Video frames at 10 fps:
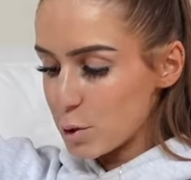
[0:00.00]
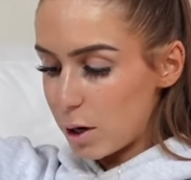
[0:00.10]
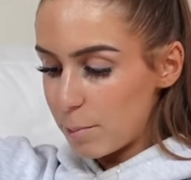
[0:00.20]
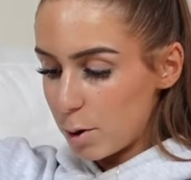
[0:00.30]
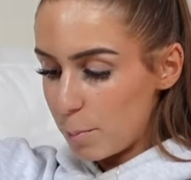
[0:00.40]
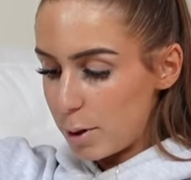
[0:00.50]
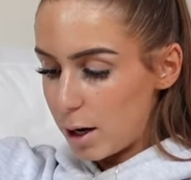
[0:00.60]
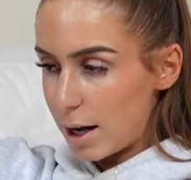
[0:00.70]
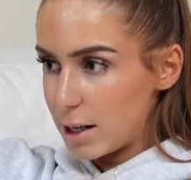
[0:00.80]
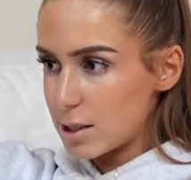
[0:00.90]
quite popular
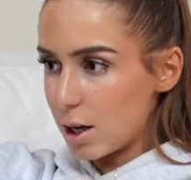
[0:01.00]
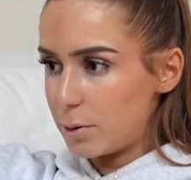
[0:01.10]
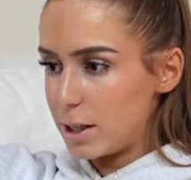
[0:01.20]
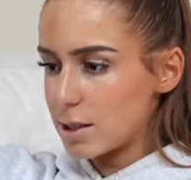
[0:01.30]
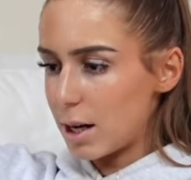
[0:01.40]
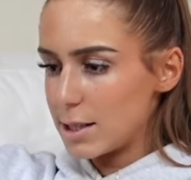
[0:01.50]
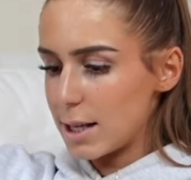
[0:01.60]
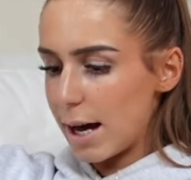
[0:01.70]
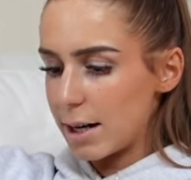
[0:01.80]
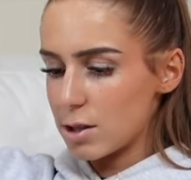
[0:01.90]
and it's the only size they
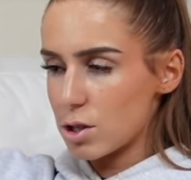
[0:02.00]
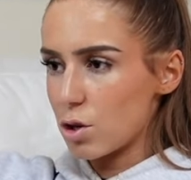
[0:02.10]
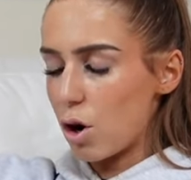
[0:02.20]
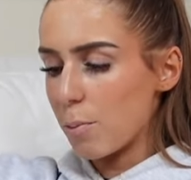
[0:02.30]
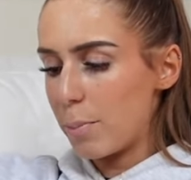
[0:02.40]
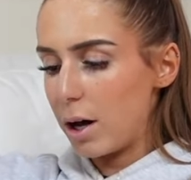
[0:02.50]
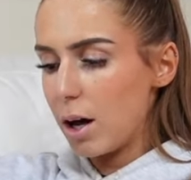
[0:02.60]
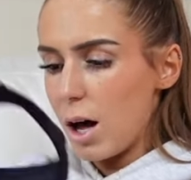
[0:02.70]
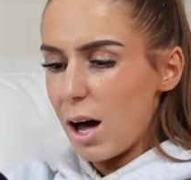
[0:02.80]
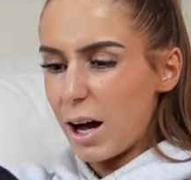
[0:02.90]
had in stock, but
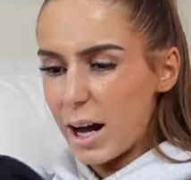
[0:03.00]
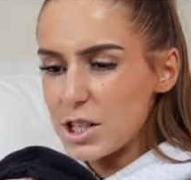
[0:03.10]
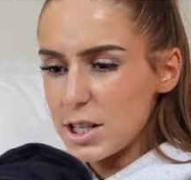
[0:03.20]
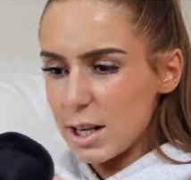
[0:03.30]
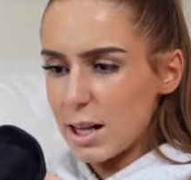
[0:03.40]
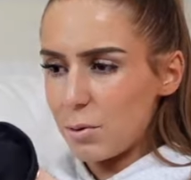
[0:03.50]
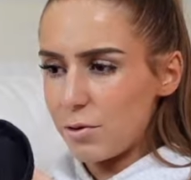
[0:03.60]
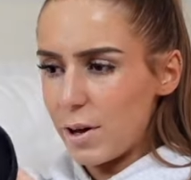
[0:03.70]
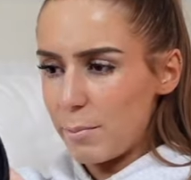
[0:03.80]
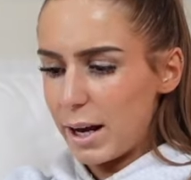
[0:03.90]
I actually think that will
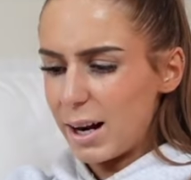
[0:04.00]
fit me.